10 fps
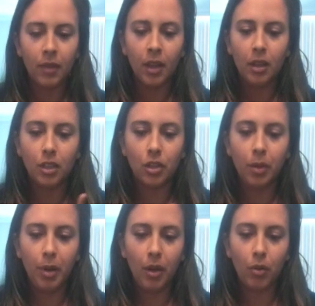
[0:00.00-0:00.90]
This could
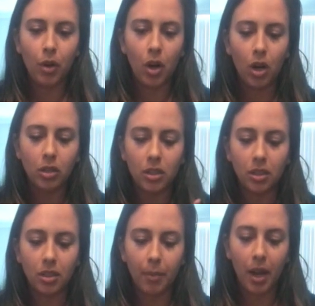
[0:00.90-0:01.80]
be in regards to
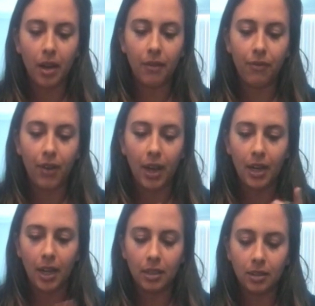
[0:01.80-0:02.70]
some kind of
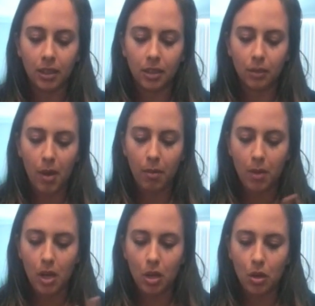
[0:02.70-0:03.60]
finances. Maybe
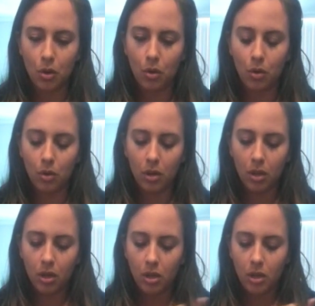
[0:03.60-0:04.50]
you
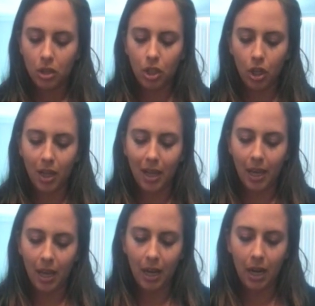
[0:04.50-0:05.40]
took a
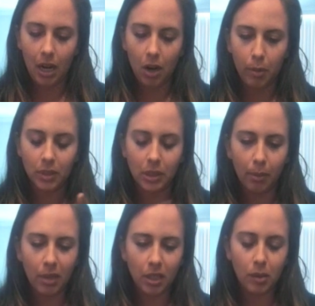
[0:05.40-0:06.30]
hit here, but
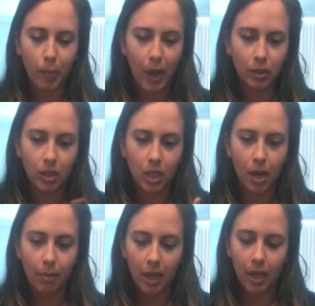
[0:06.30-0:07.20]
something's about to
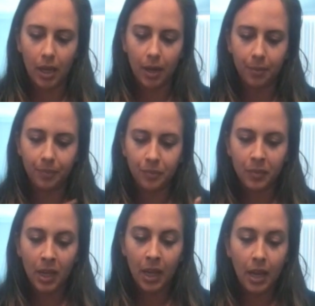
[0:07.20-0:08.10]
come in.
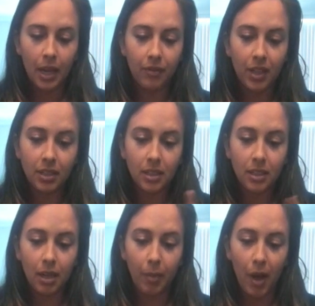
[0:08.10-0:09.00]
And if this
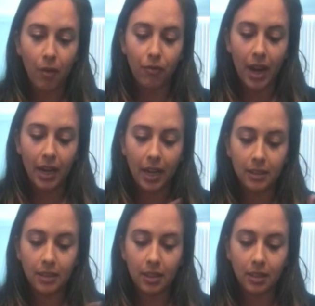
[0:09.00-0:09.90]
isn't about
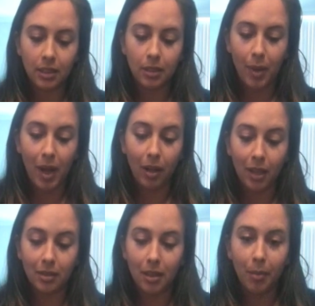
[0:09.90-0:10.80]
finances, it's about
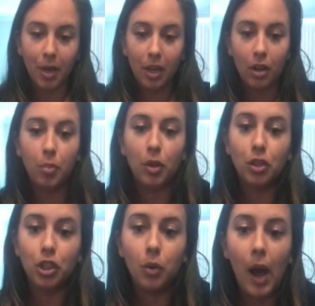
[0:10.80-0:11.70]
like somebody could have
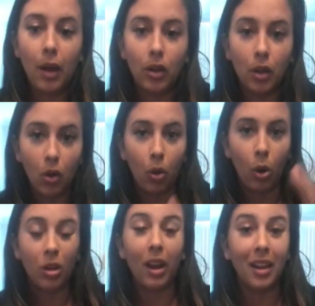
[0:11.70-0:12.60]
put you out in the
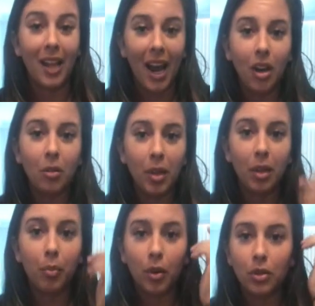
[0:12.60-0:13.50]
cold. And that could be the
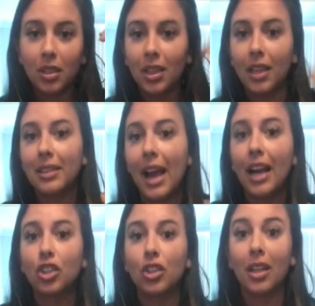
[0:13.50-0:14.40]
person that's
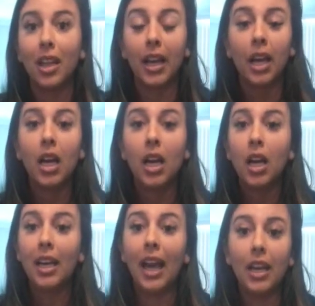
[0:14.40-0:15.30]
actually like
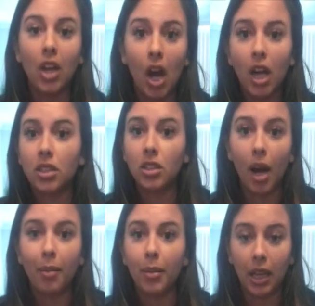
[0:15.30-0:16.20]
cannot
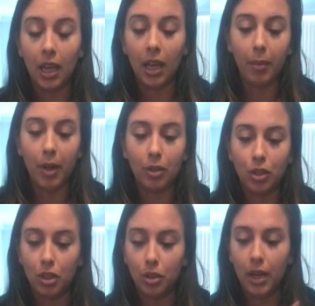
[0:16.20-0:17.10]
stop thinking about
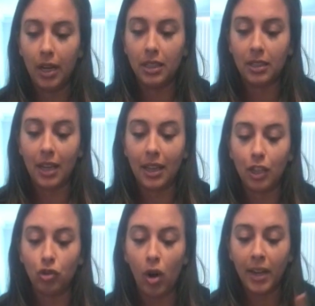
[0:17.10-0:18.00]
you. And it's like they
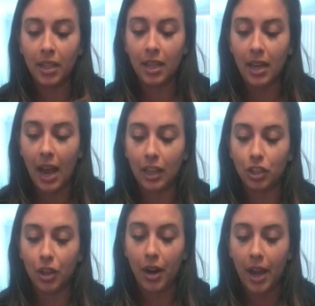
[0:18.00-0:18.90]
tried to detach
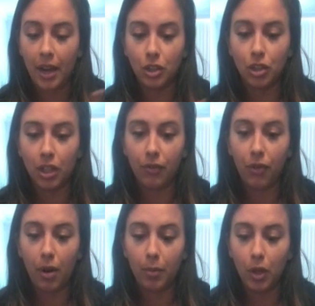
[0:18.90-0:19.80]
their energy
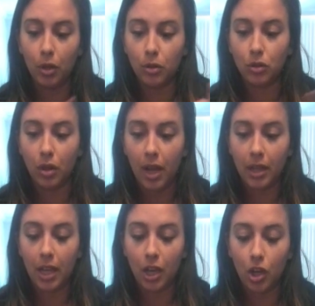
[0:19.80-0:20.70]
from you so that
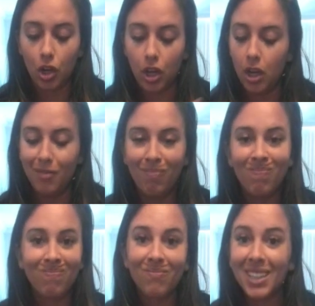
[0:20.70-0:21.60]
they could.
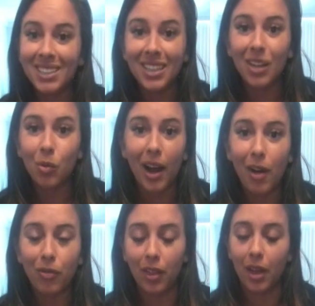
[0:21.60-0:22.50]
Didn't work
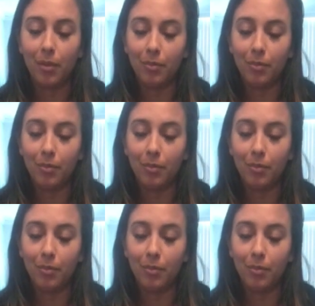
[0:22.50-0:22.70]
out for them.